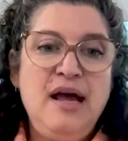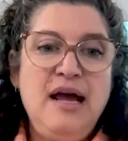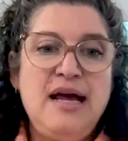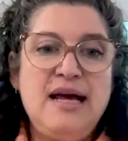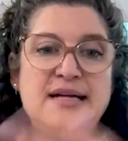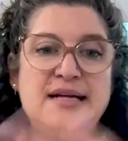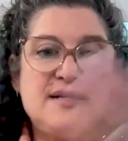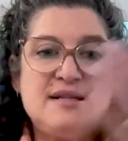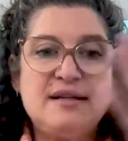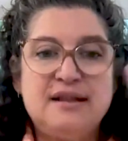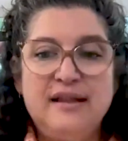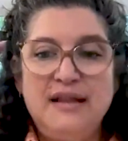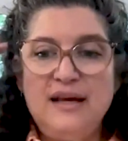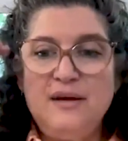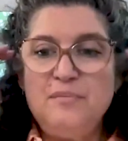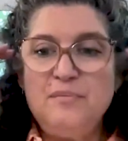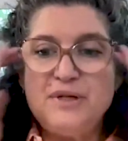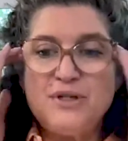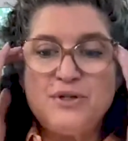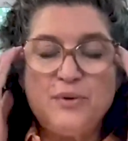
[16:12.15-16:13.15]
It's the
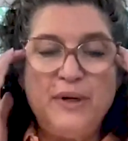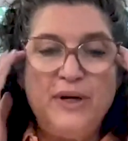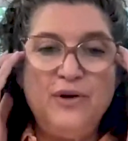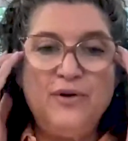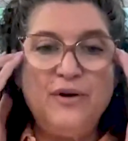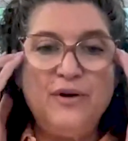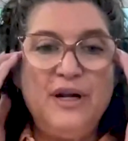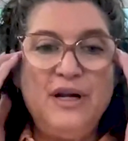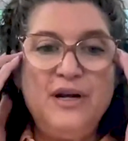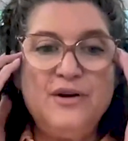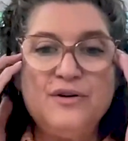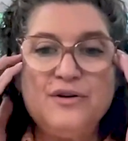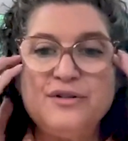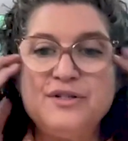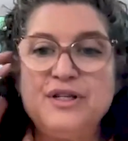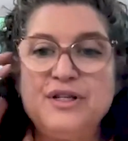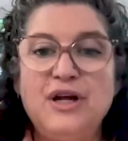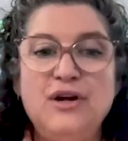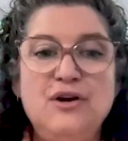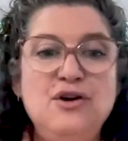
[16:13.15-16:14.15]
thing between your ears
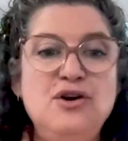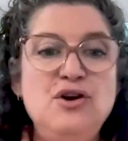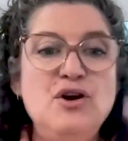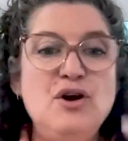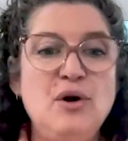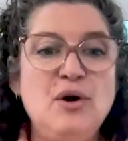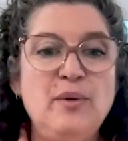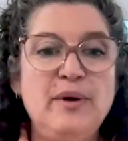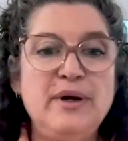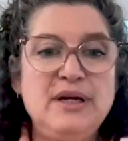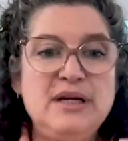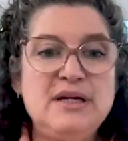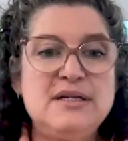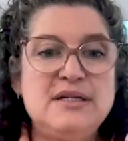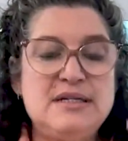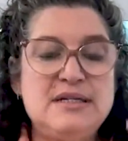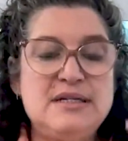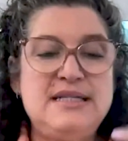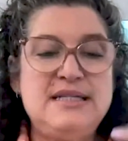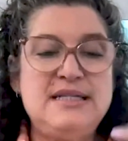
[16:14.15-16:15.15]
that no one
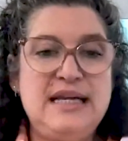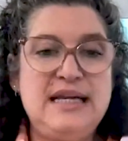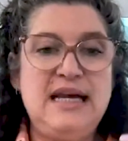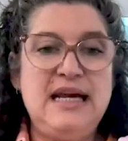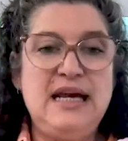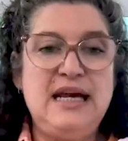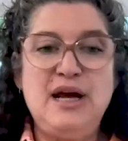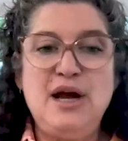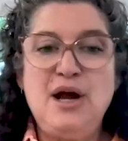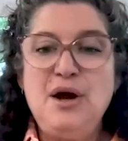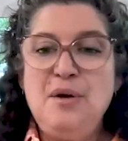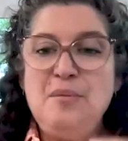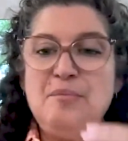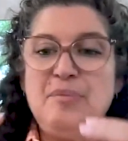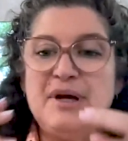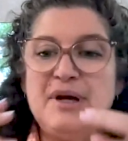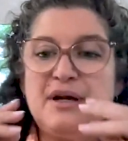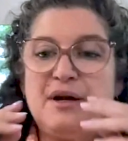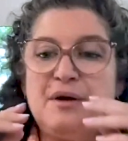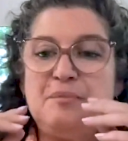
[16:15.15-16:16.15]
can see,
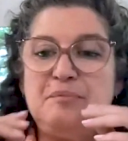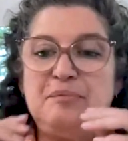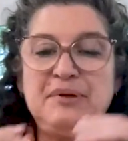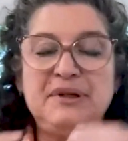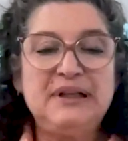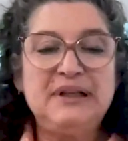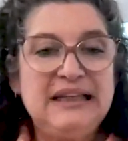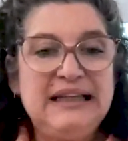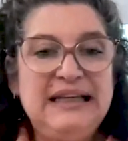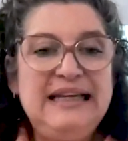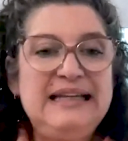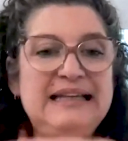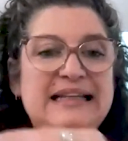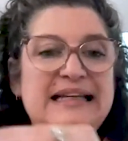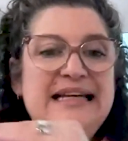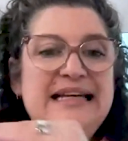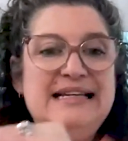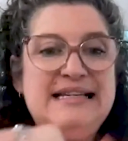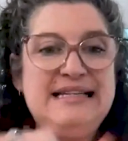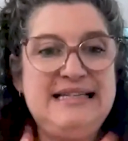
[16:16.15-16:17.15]
but
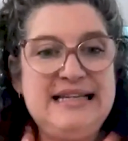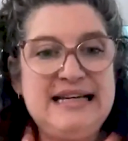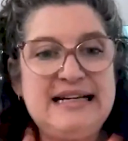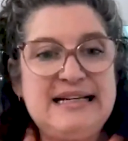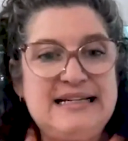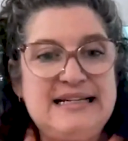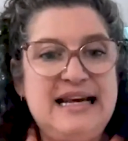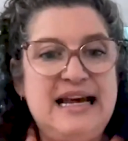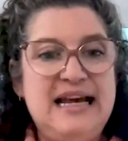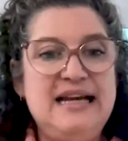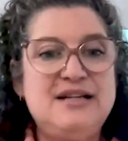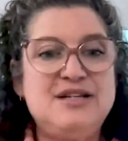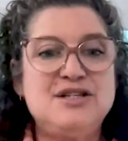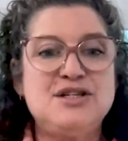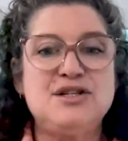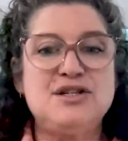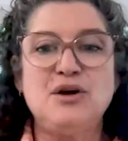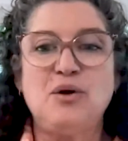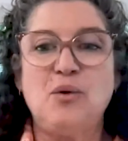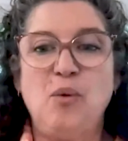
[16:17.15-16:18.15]
completely
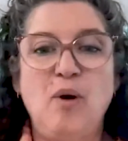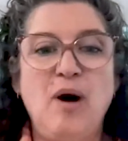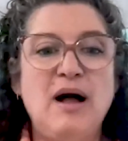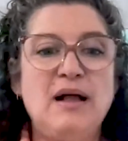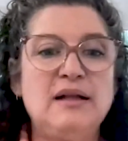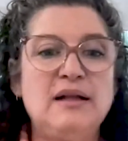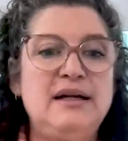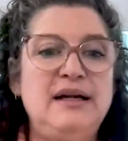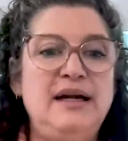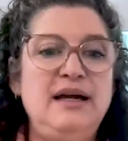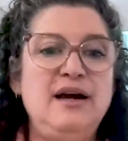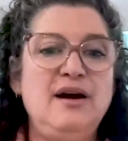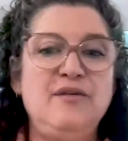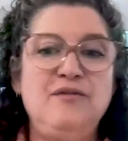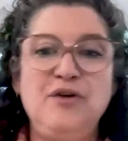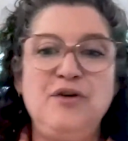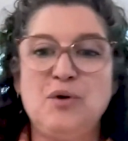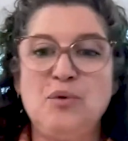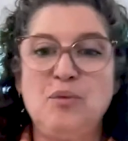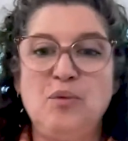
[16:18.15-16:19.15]
dictates the quality
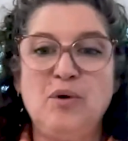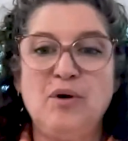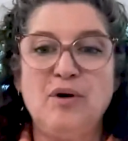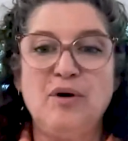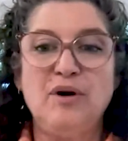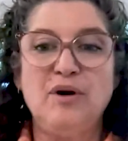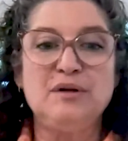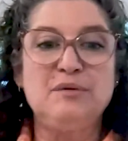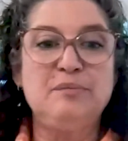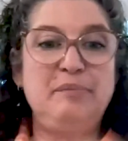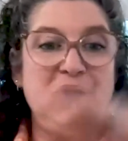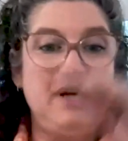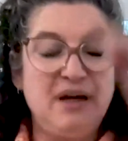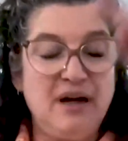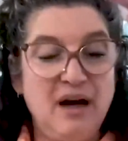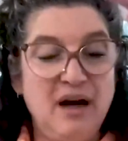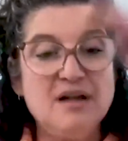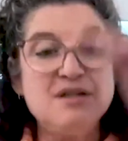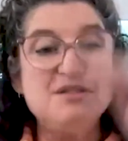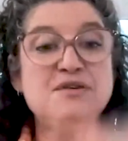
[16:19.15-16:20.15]
of your world
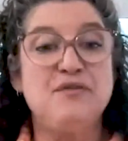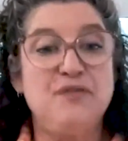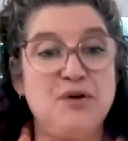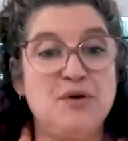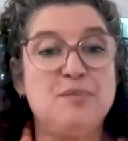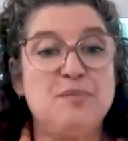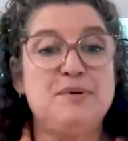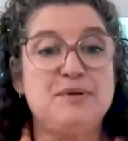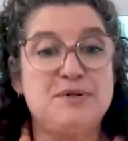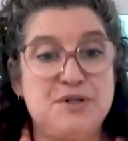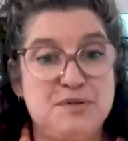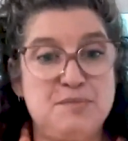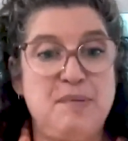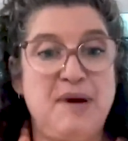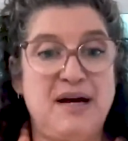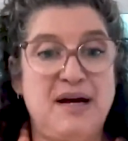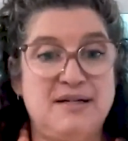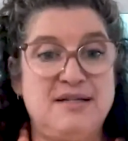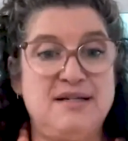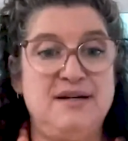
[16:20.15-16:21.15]
because of your
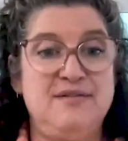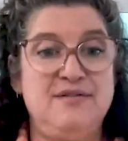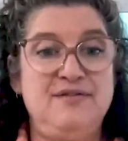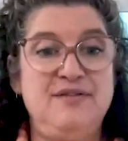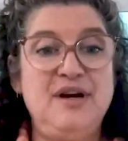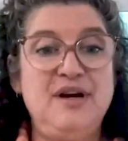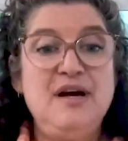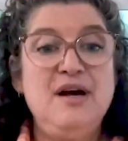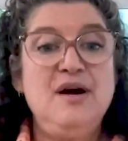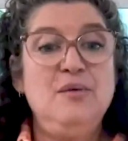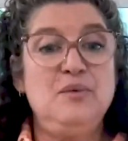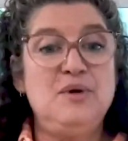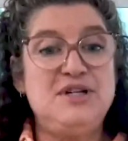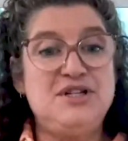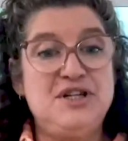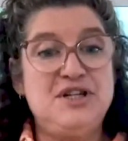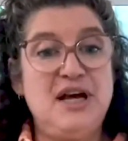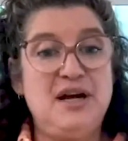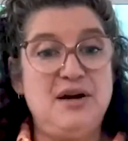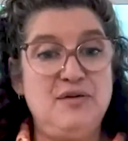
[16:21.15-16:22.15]
perspective,
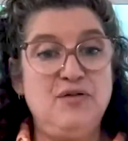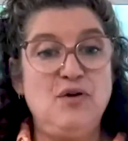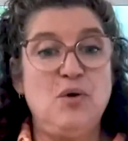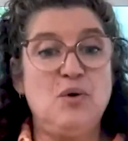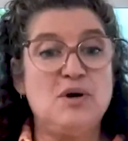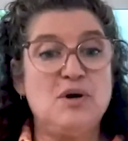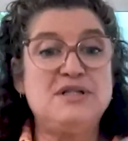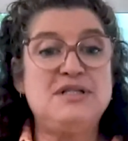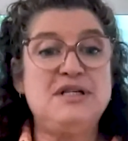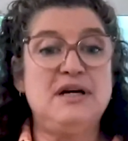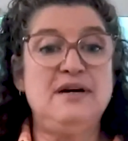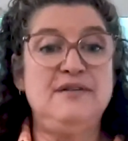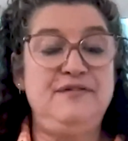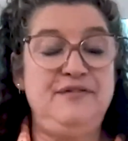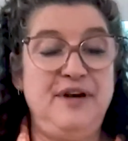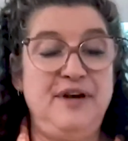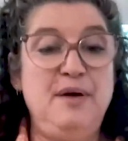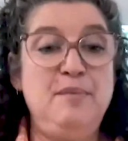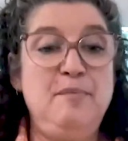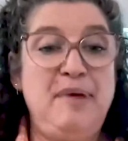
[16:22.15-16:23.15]
which then, of course,
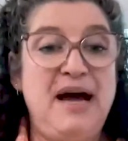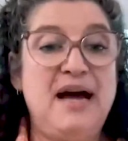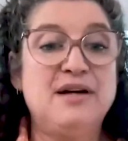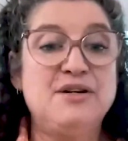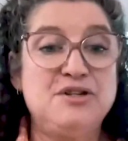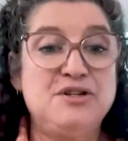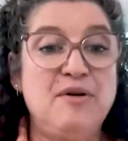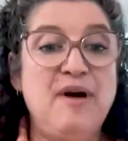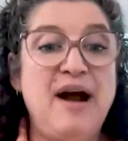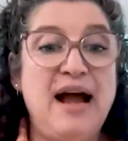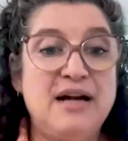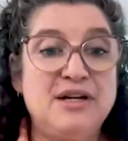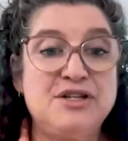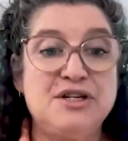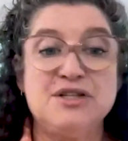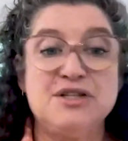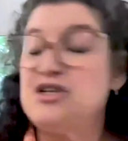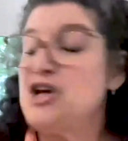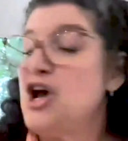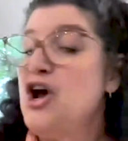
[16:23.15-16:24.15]
impacts your
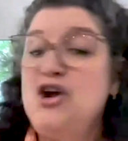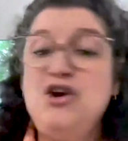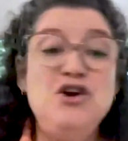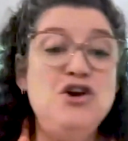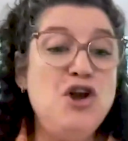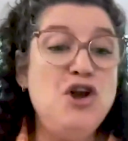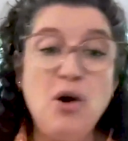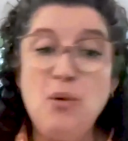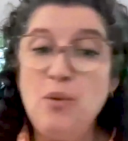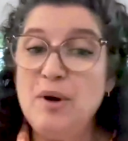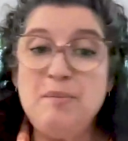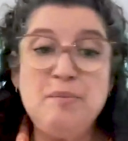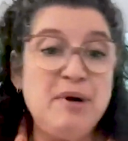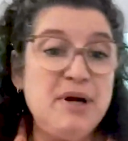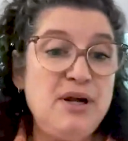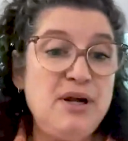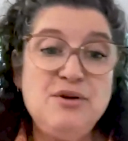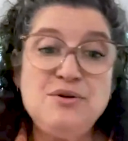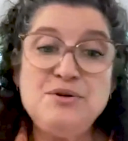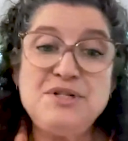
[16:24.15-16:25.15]
actions. No one
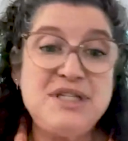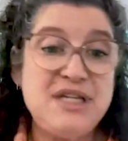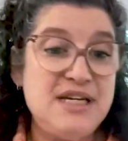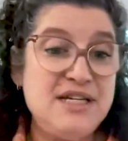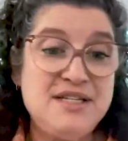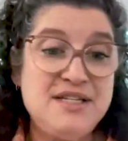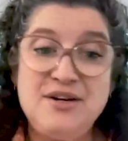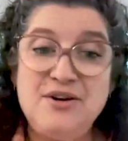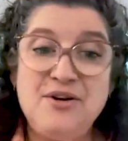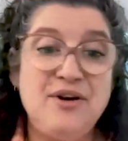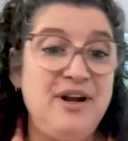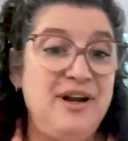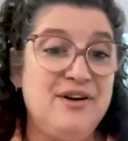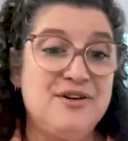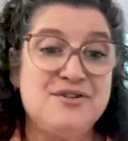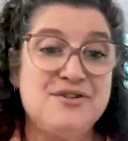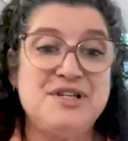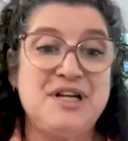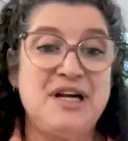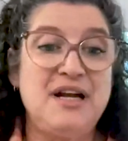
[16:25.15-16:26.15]
but you sees it or
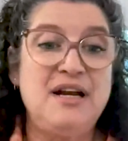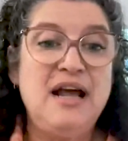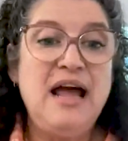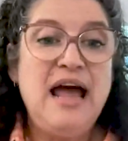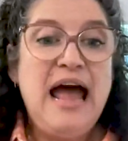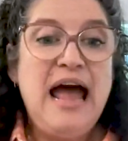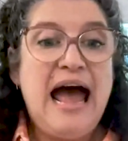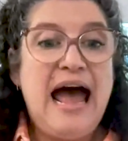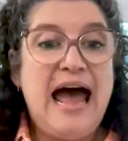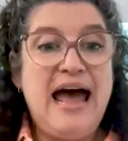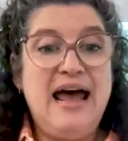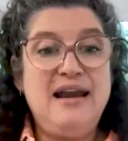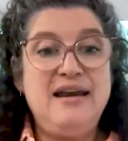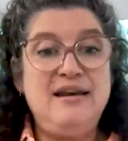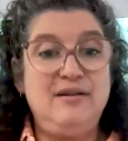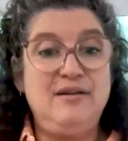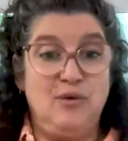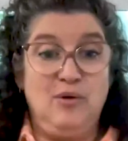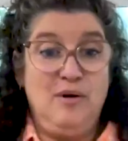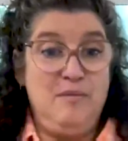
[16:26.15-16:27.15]
hears it,
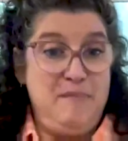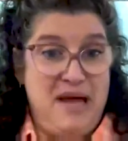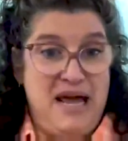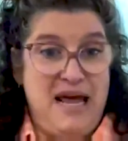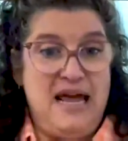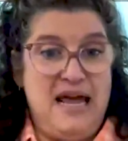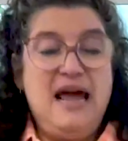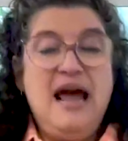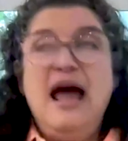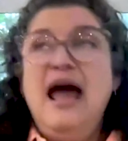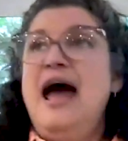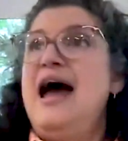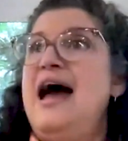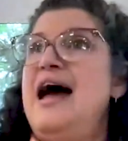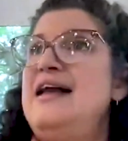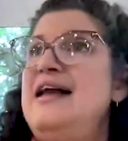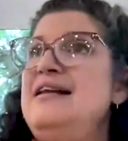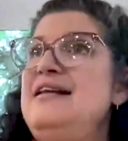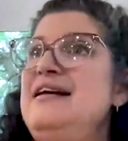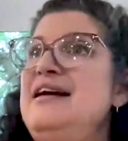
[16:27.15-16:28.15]
or me,
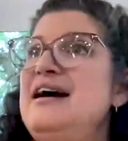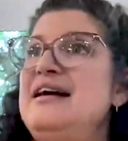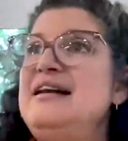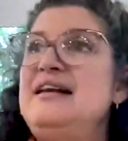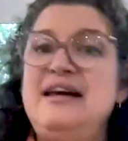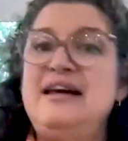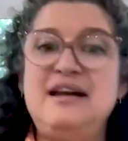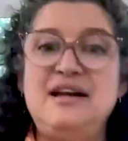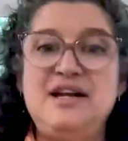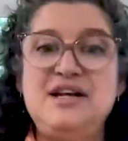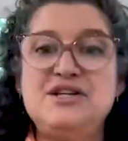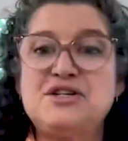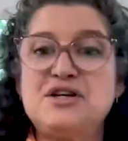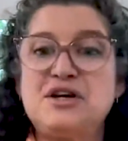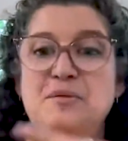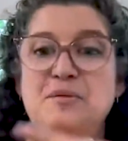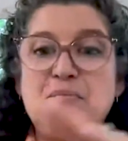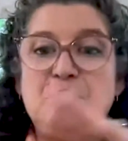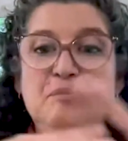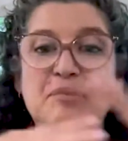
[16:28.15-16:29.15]
and yet it is
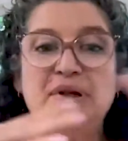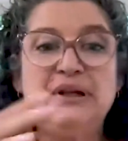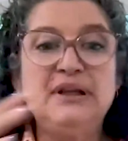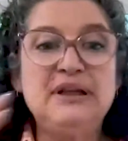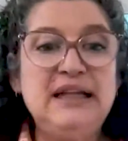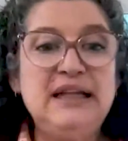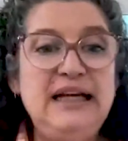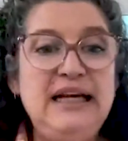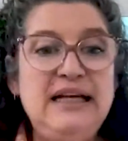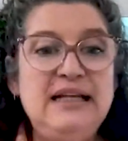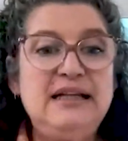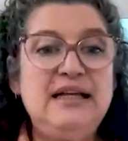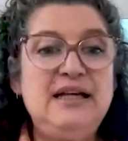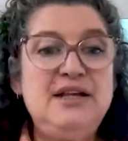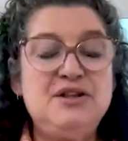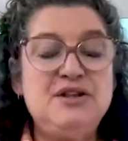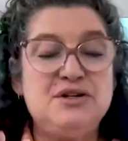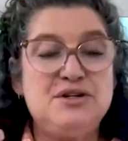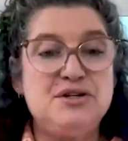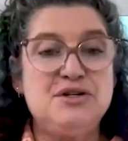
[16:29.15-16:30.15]
completely
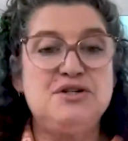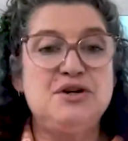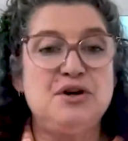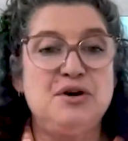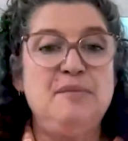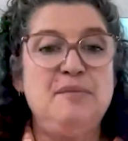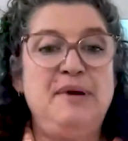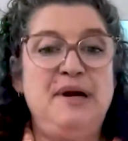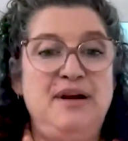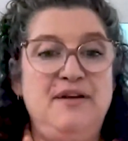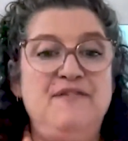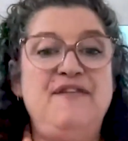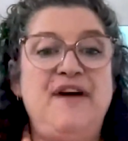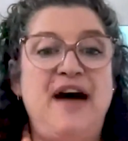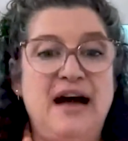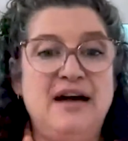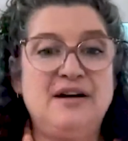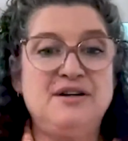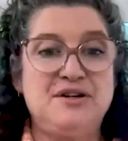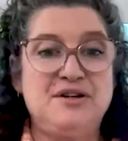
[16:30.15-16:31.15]
the determining
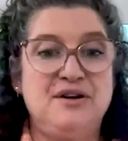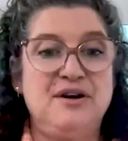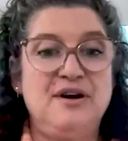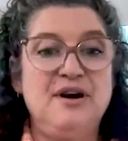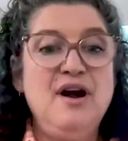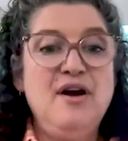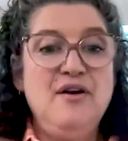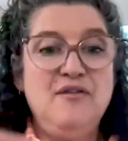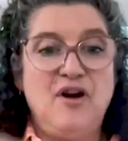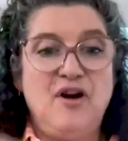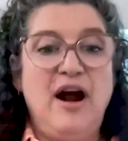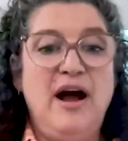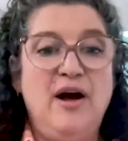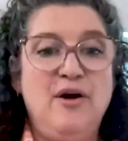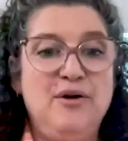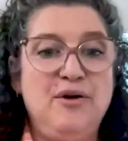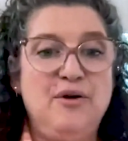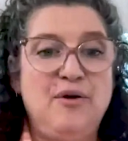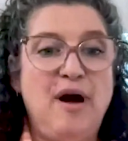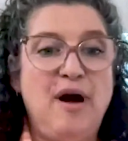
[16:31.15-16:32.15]
factor for how
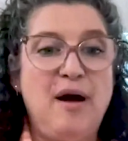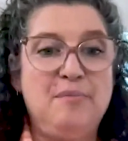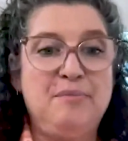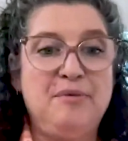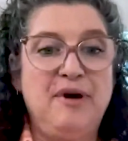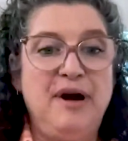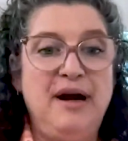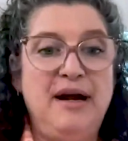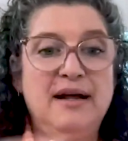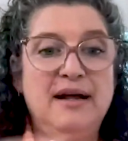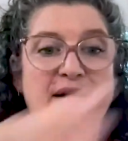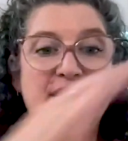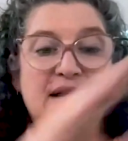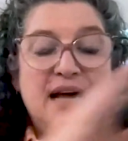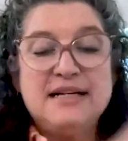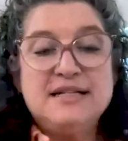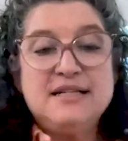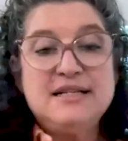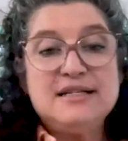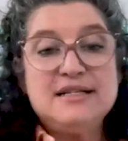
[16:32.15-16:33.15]
you're operating.
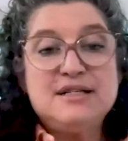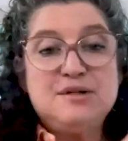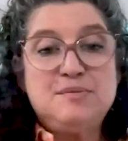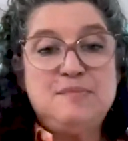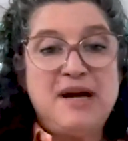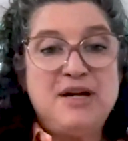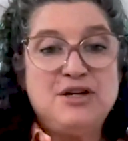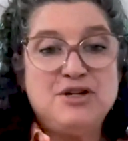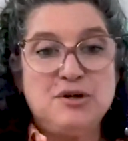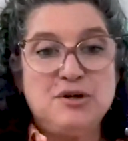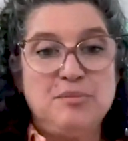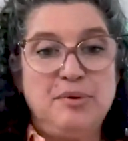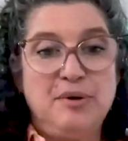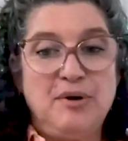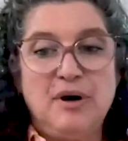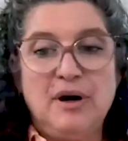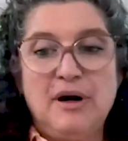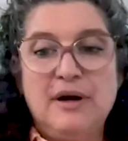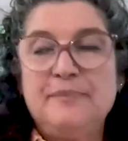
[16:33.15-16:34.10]
That's the spatial part.